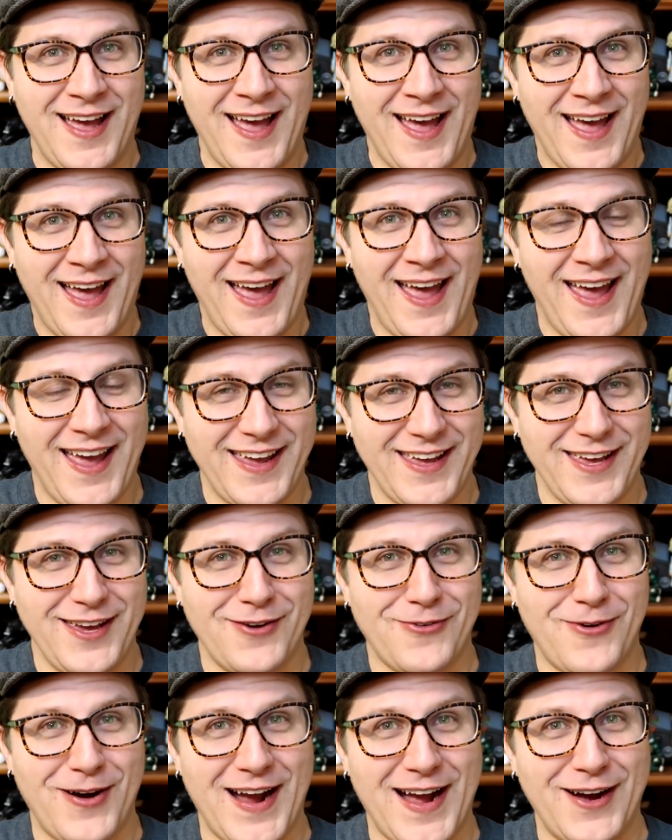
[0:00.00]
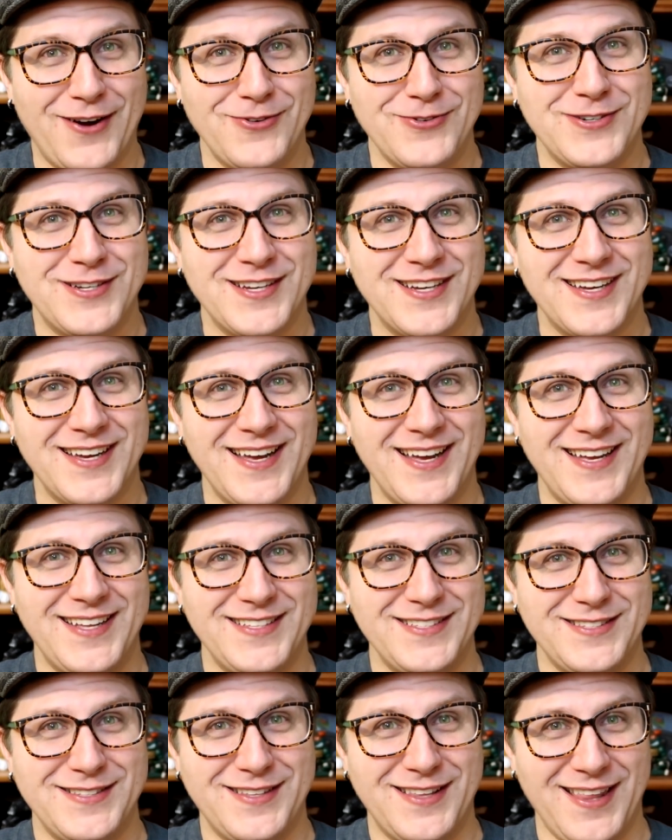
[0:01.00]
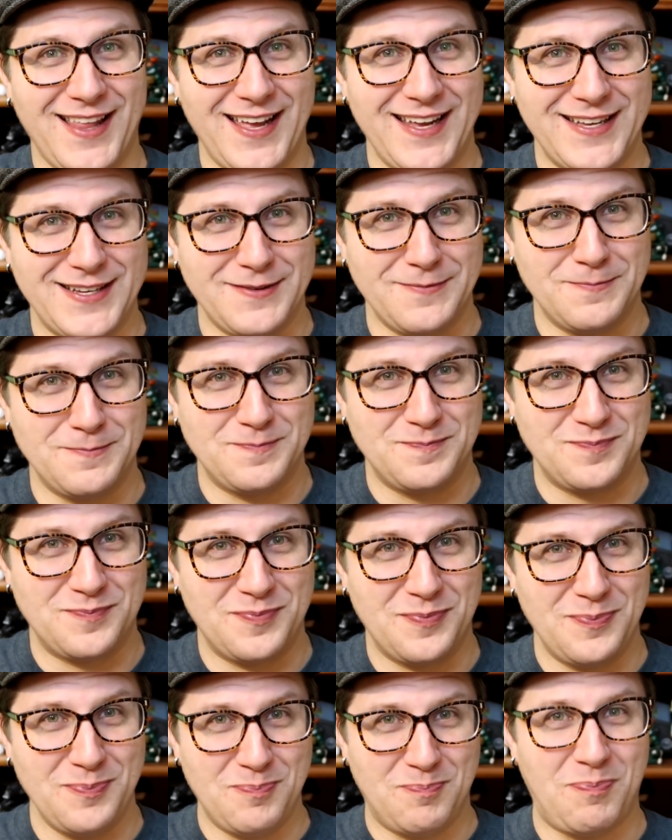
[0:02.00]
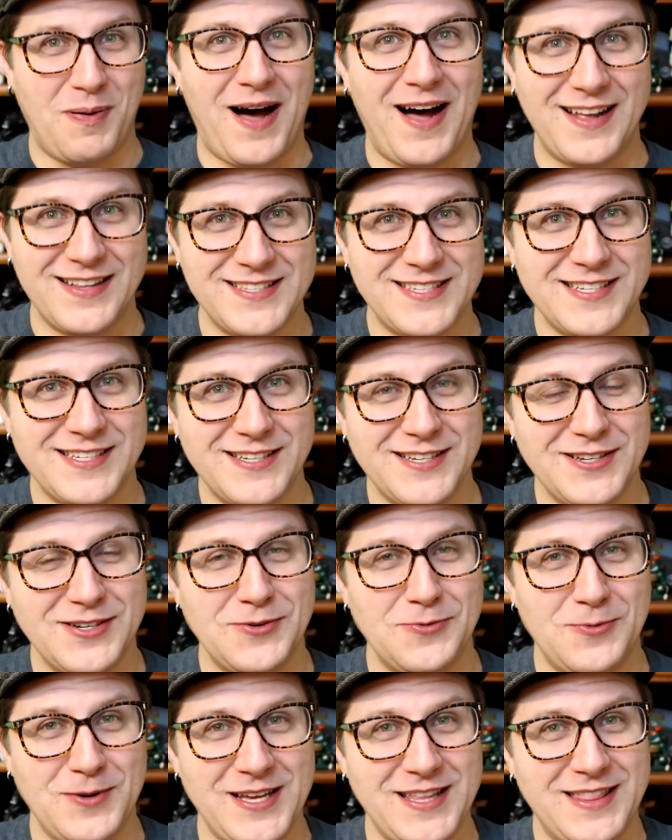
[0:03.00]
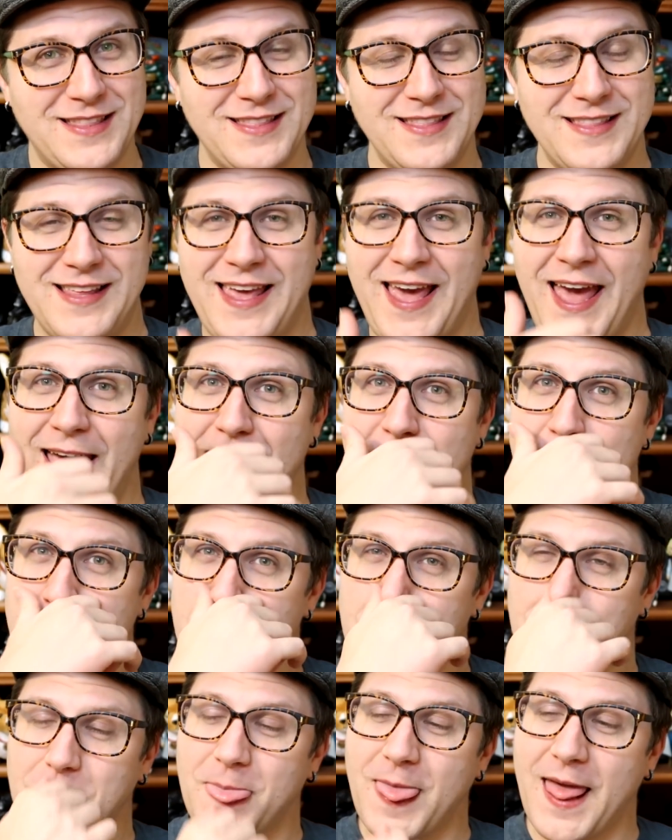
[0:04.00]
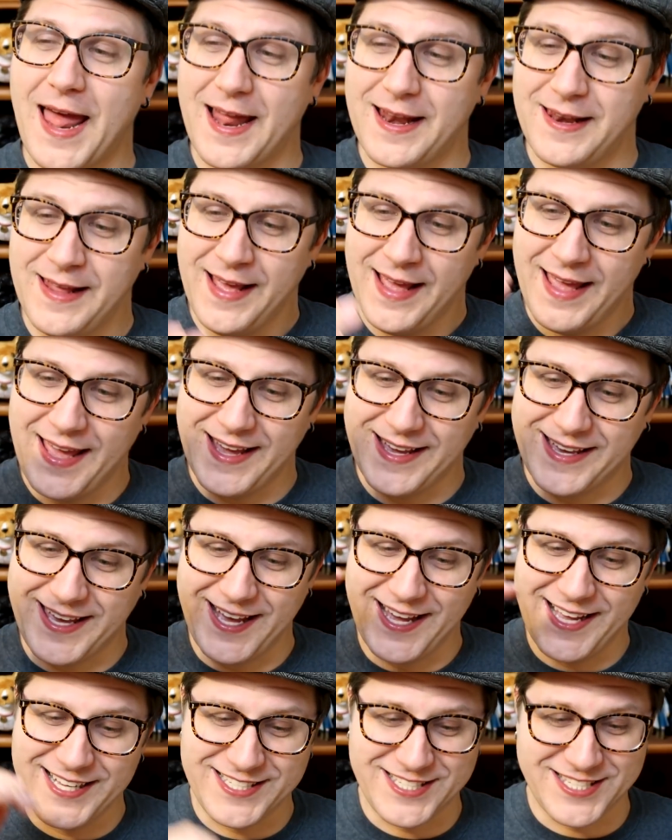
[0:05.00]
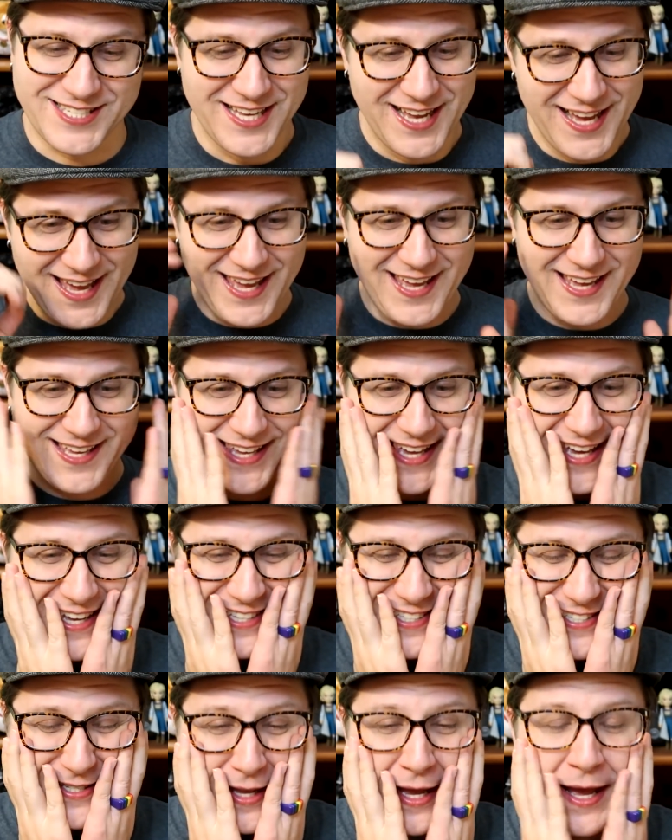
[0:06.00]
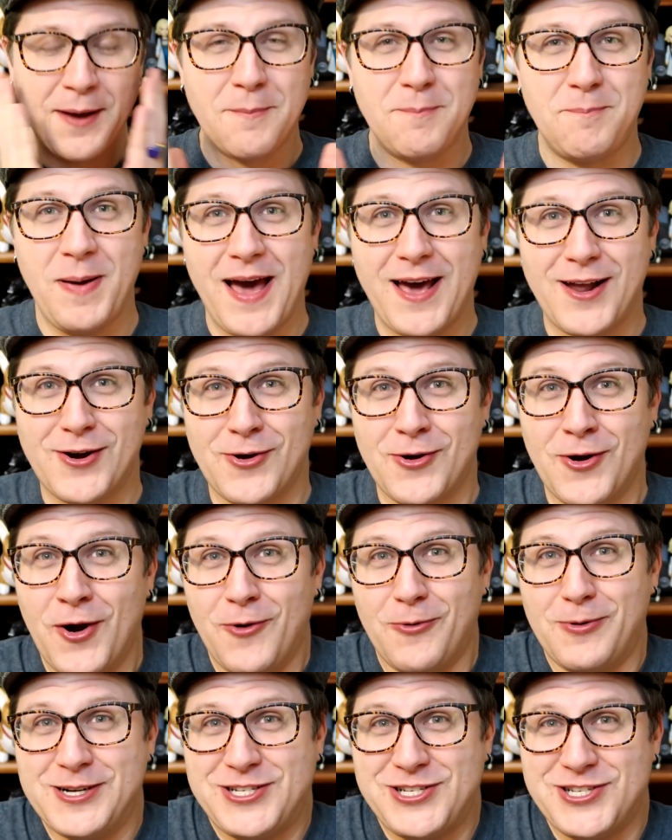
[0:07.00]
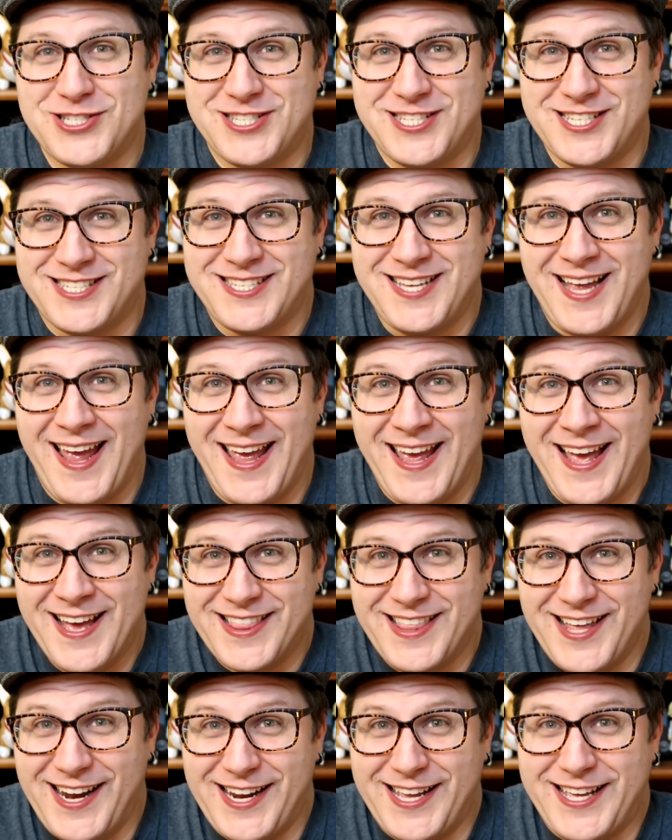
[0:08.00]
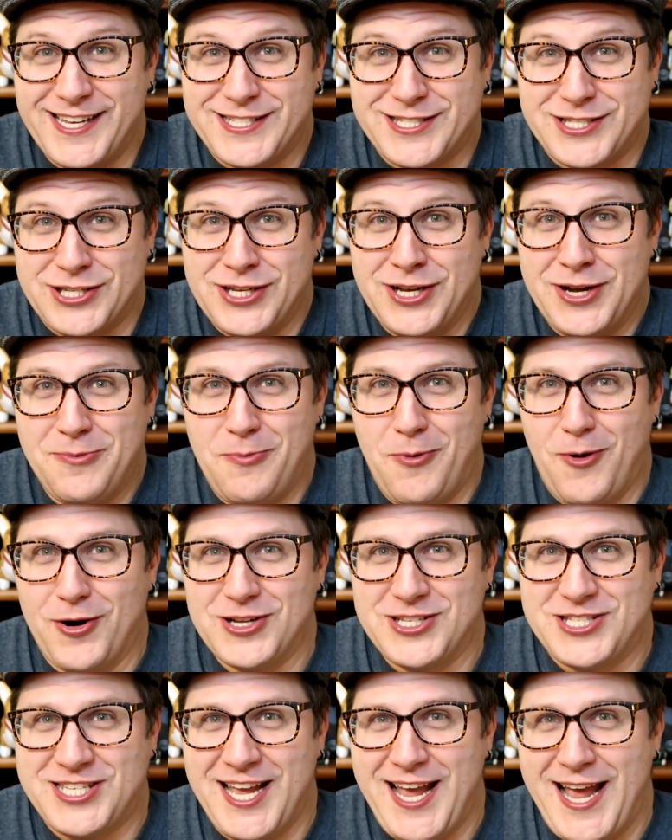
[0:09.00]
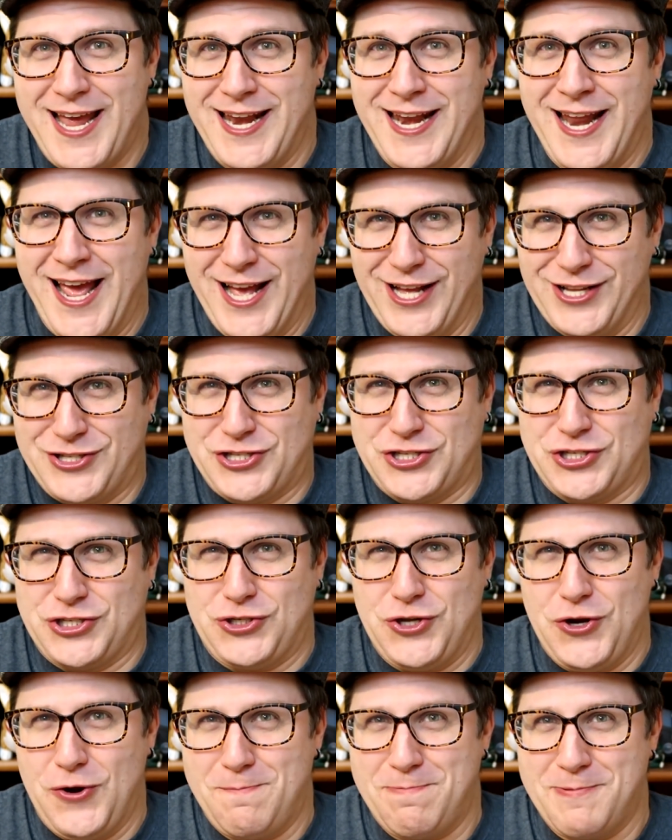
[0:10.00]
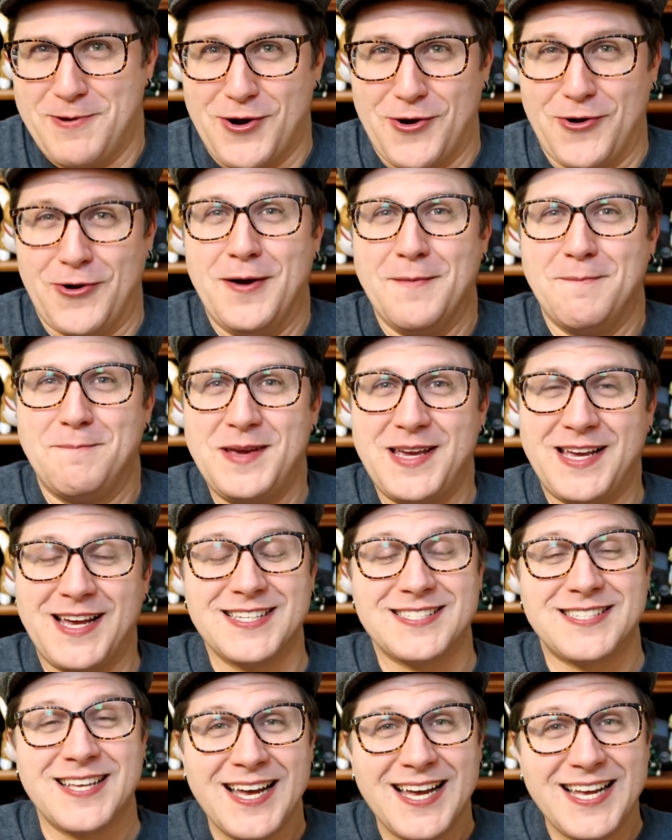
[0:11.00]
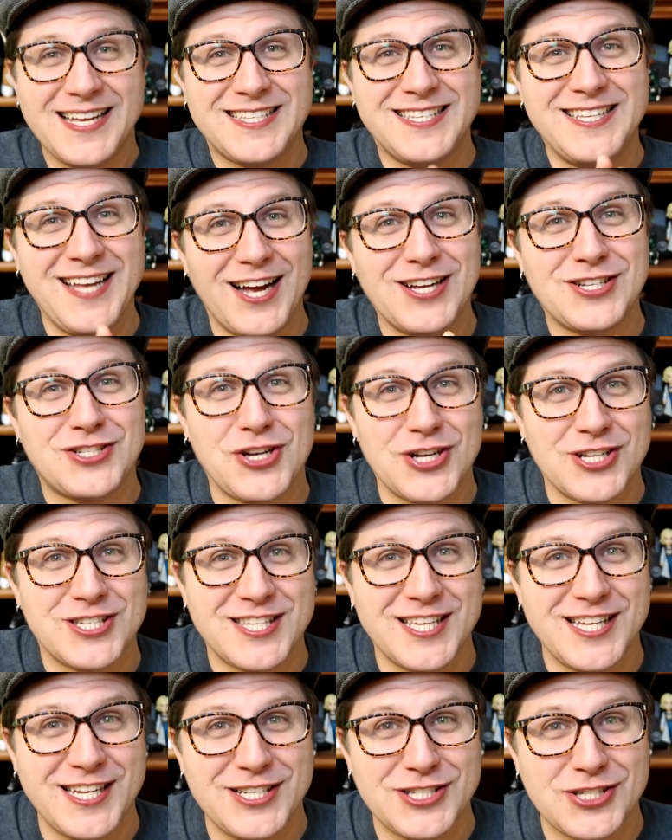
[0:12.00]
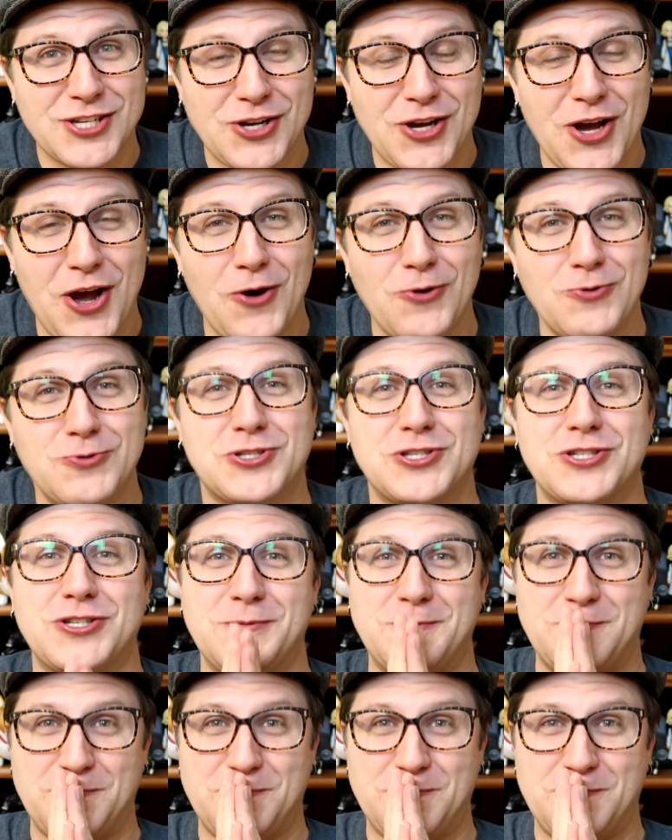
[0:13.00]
hanging around and like bonding with Kate. And it gets better, which is to say that it gets more insane and stupider, because it's not just that he's a ghost.